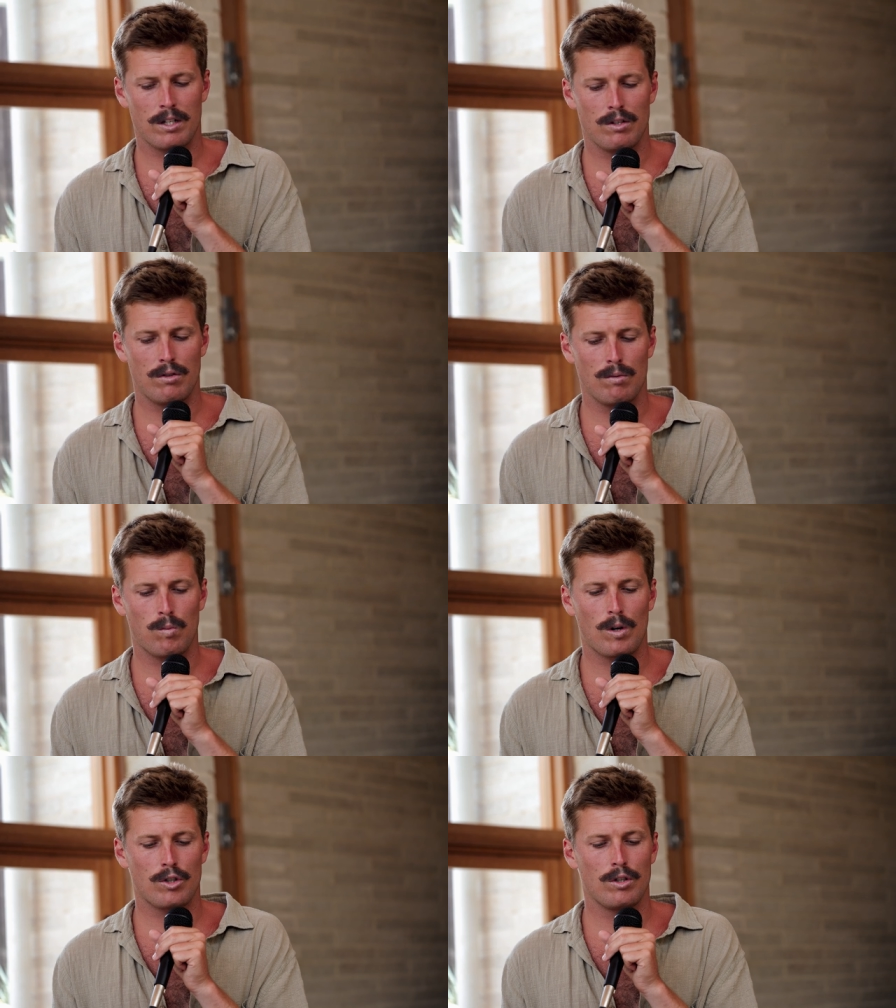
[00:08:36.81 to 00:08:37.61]
Like you do
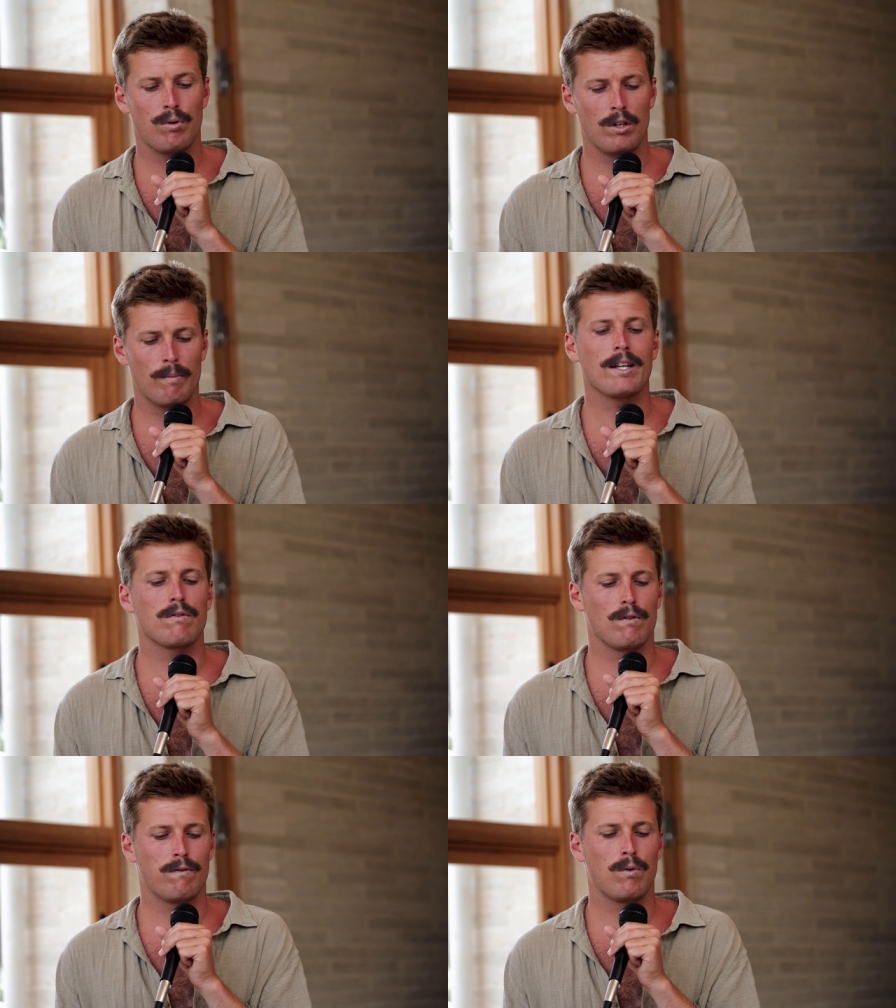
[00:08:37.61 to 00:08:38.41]
watch, you put your
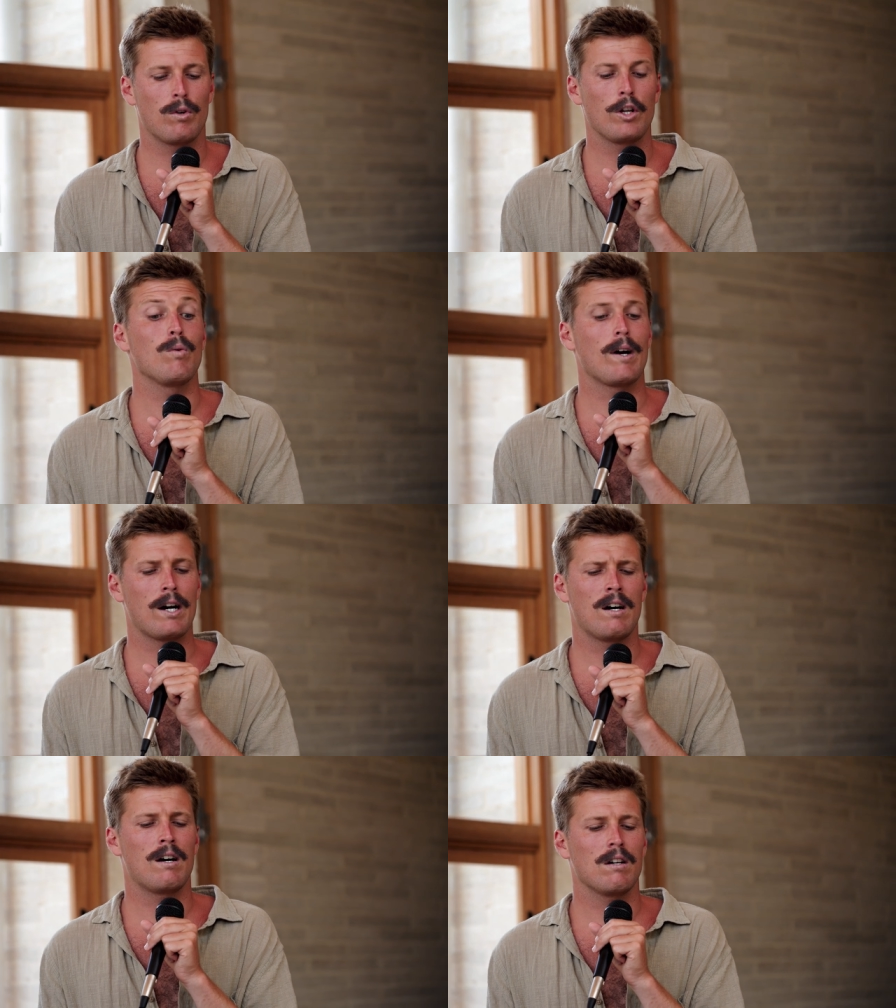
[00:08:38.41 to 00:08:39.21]
best foot forward and you
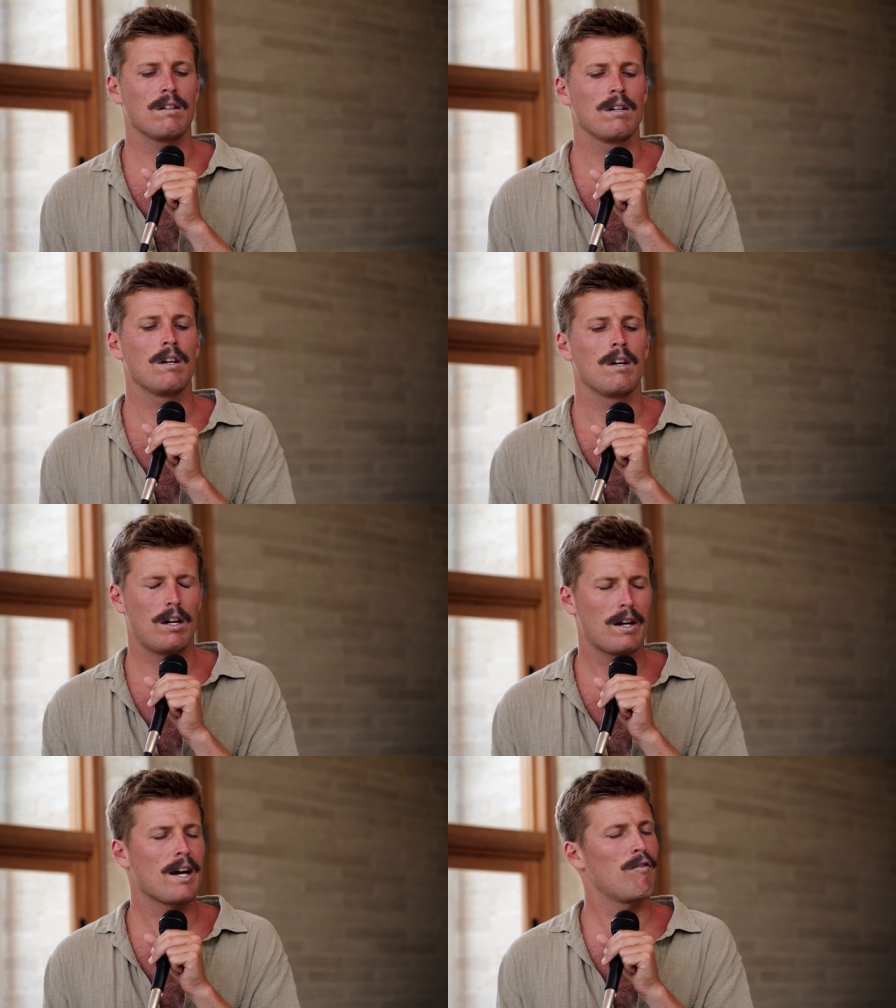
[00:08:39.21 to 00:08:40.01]
are,
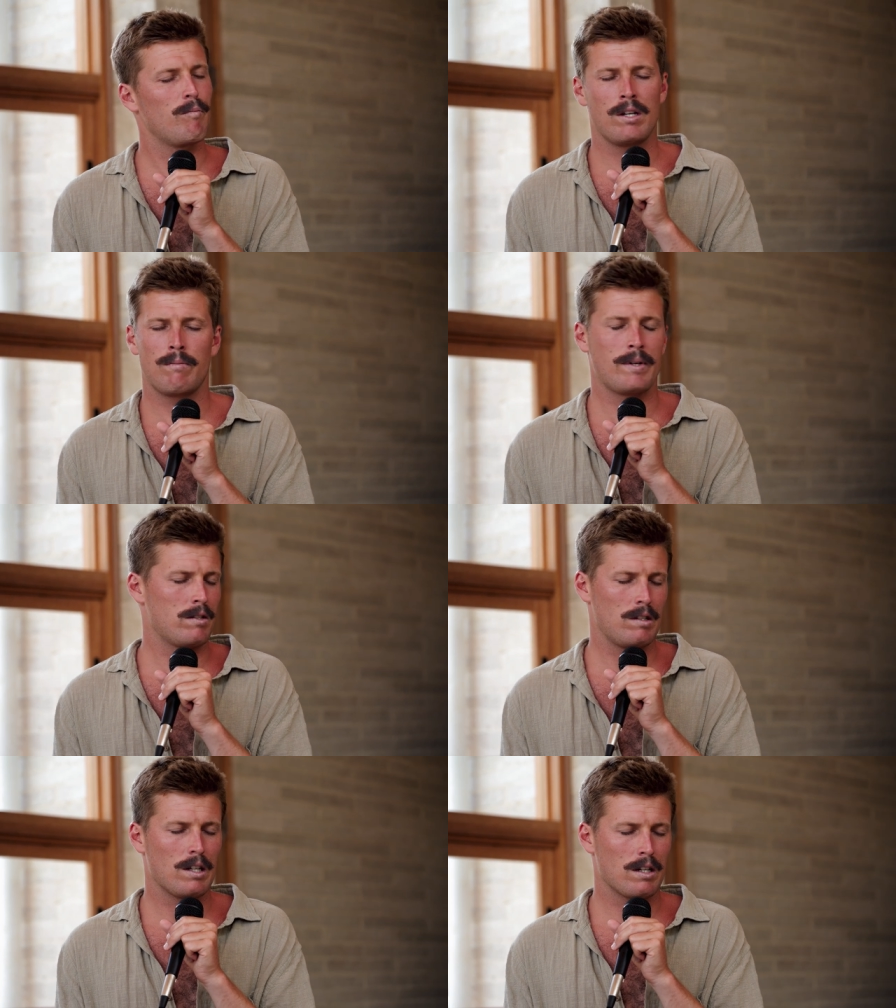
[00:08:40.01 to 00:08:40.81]
and I have been
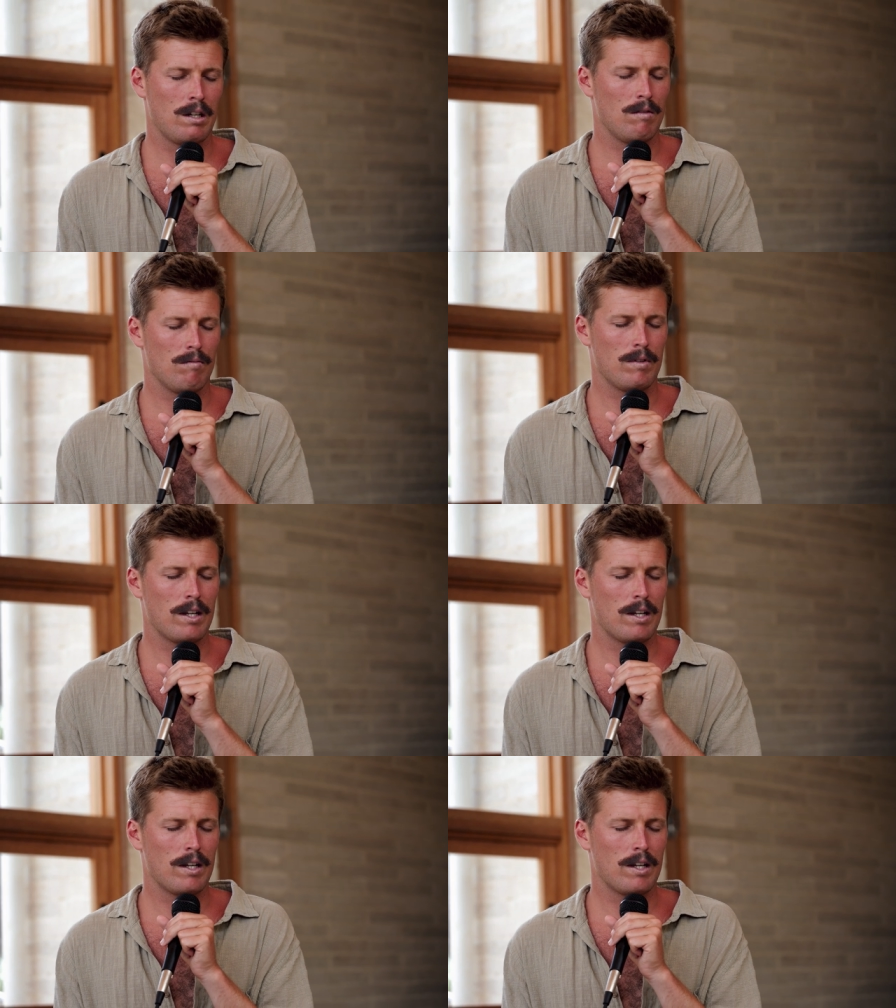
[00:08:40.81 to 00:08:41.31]
immensely lucky.